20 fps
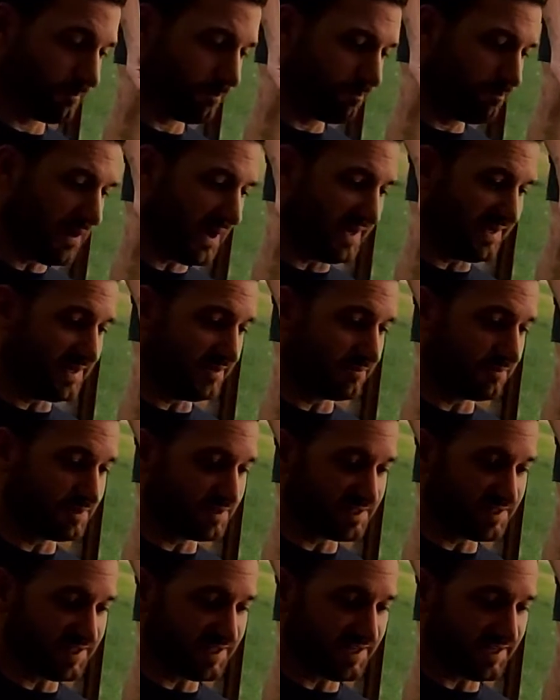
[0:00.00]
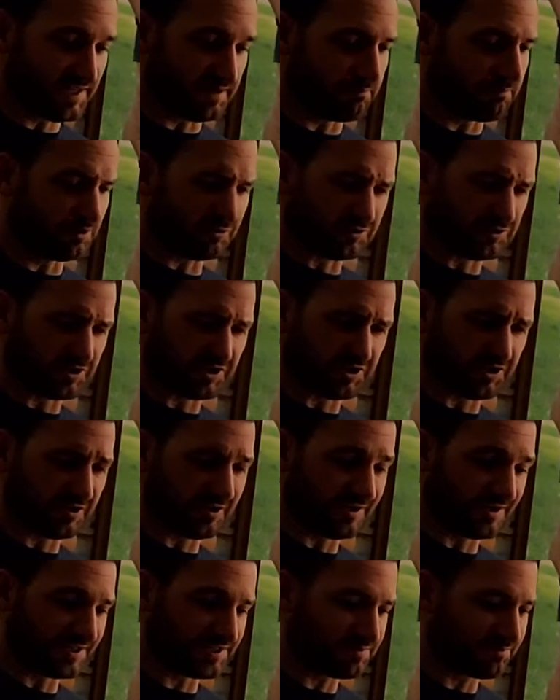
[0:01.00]
Peggy would say in a most
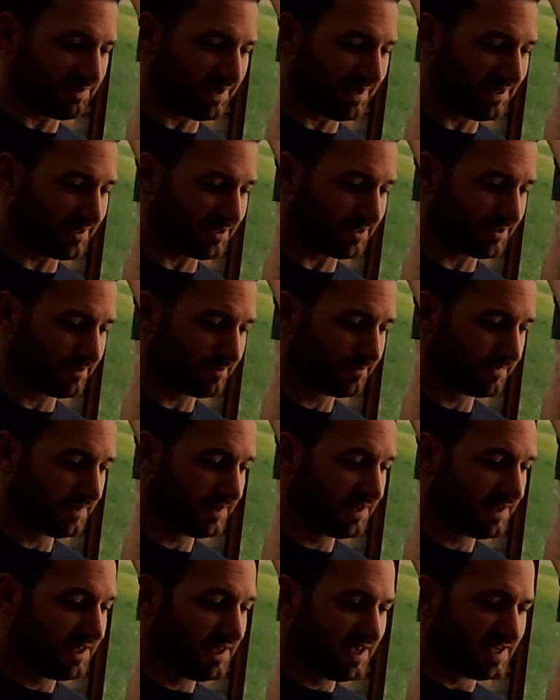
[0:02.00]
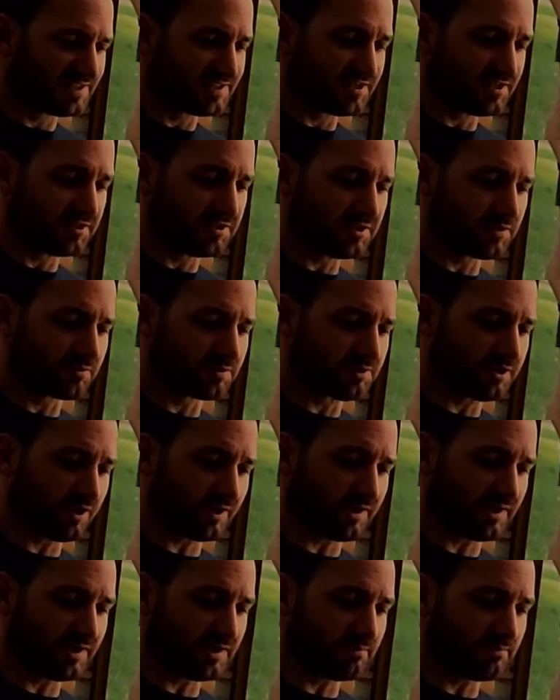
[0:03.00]
courteous manner, as though she were
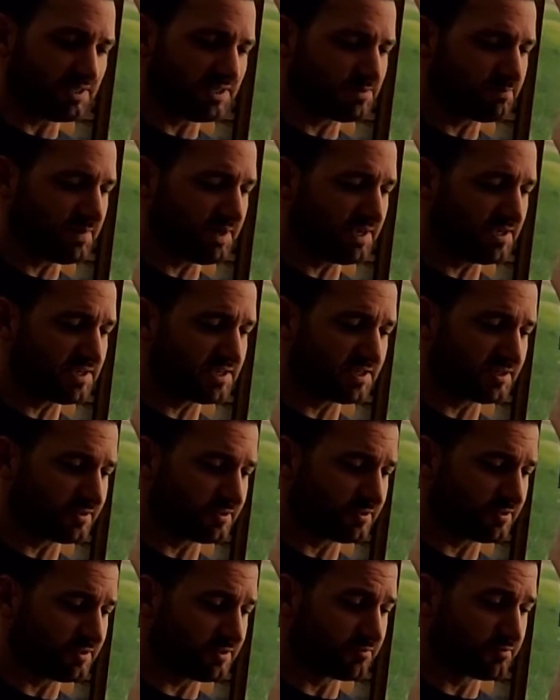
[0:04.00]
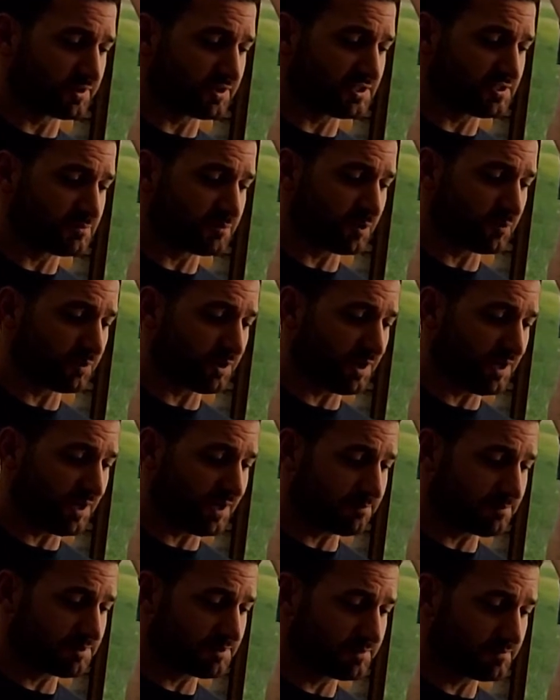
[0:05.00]
talking to Miss Mason or to the principal,
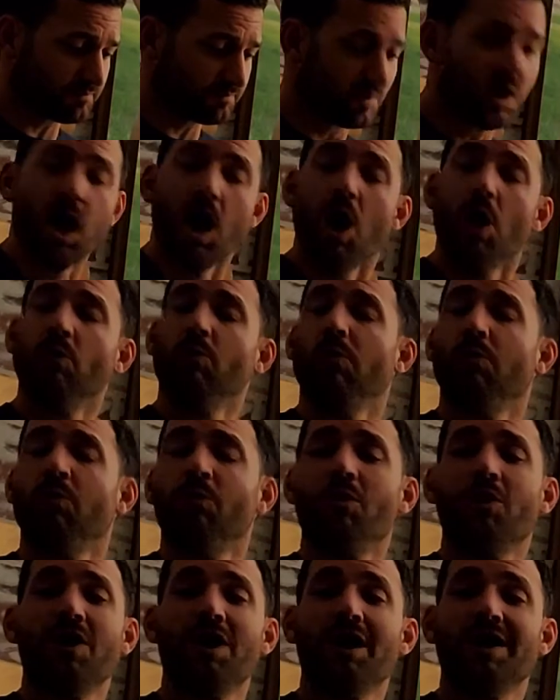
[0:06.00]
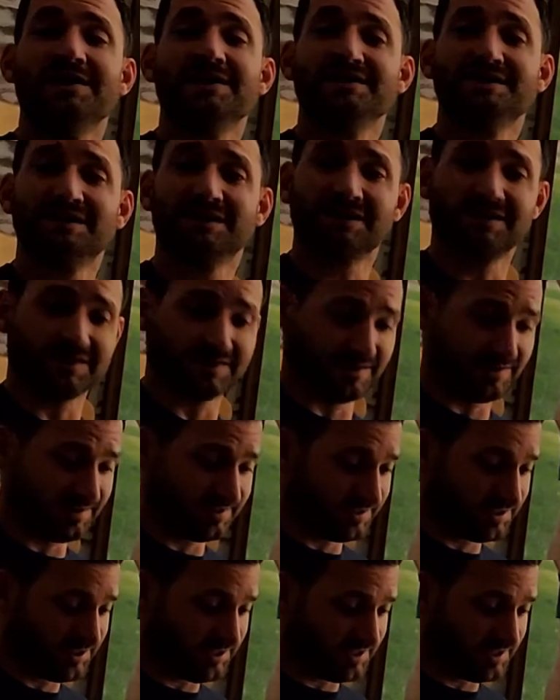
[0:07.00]
perhaps. "Wanda,"
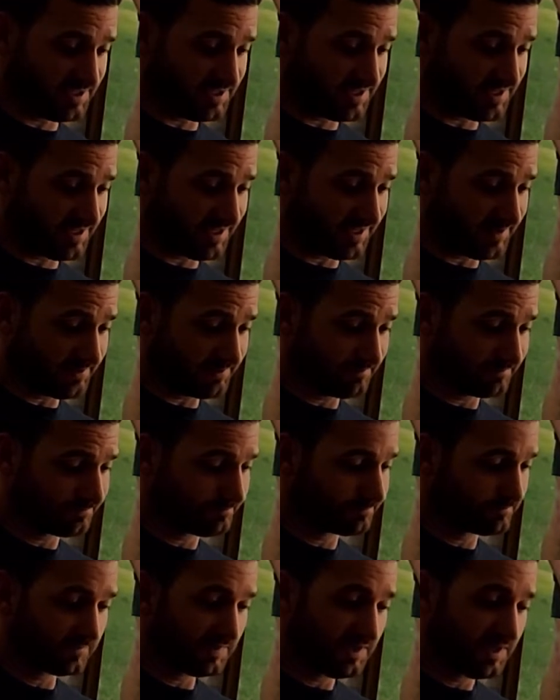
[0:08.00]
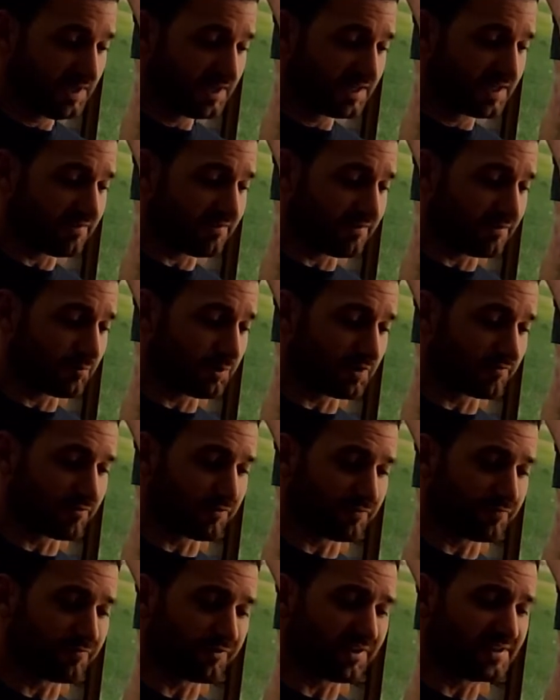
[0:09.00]
she'd say, giving one of her
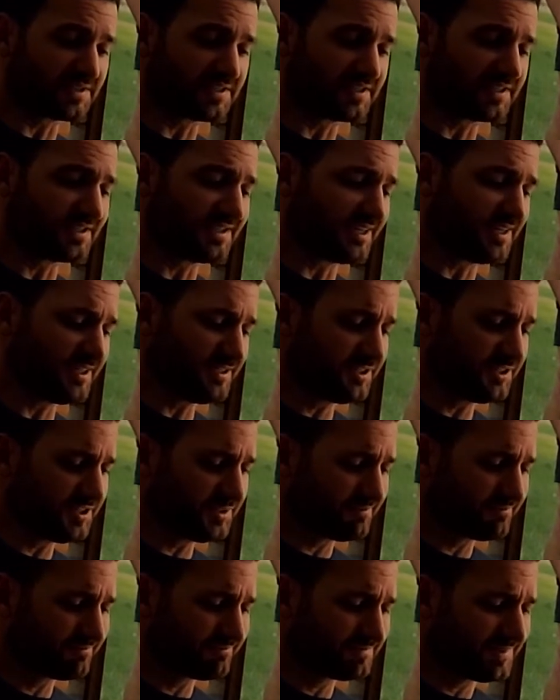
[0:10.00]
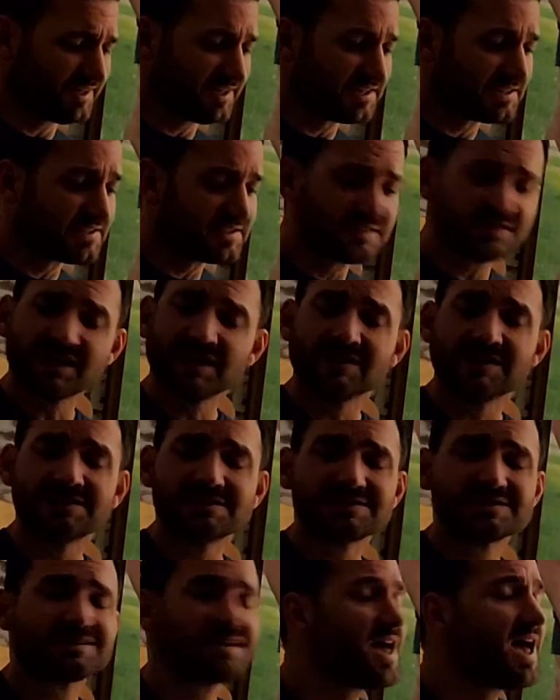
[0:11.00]
friends a nudge. "Tell
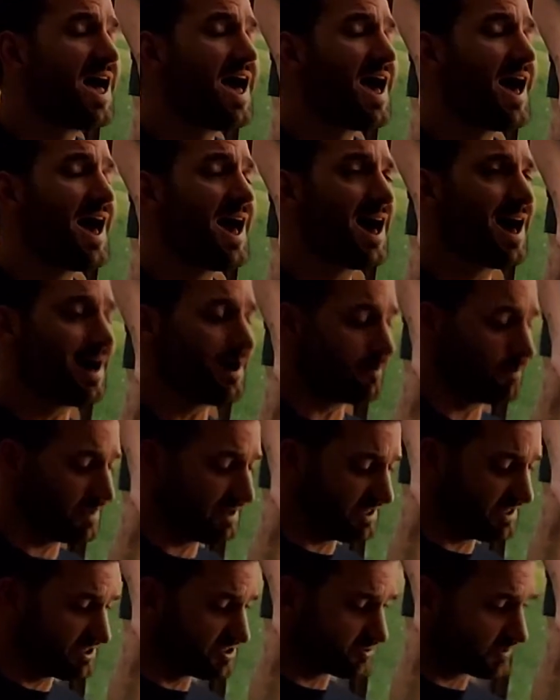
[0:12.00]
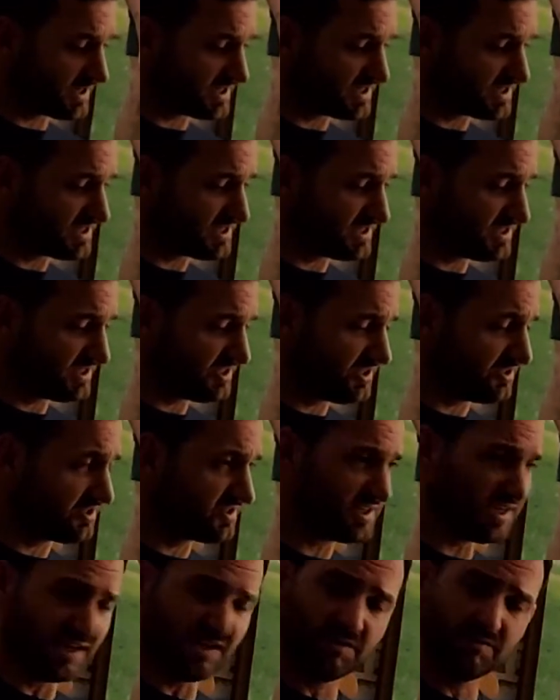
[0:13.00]
us, how many dresses did you
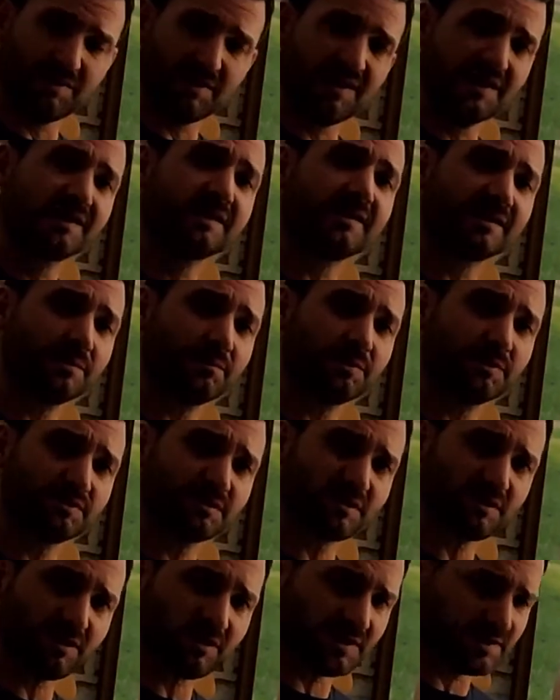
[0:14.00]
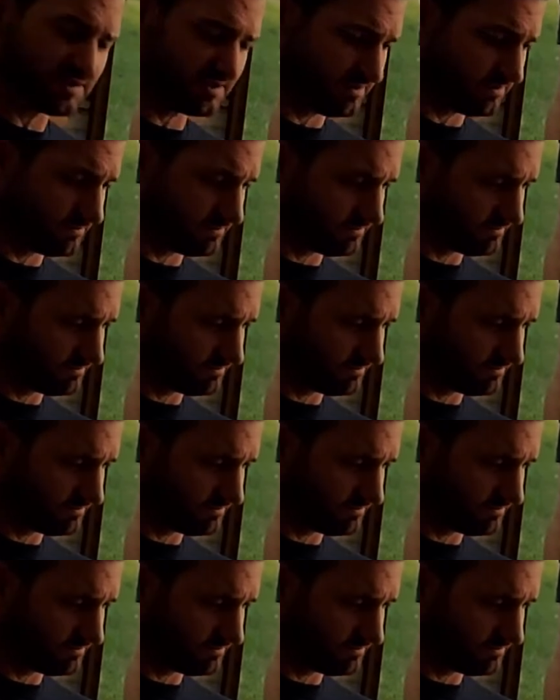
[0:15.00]
say you had hanging up in your closet?"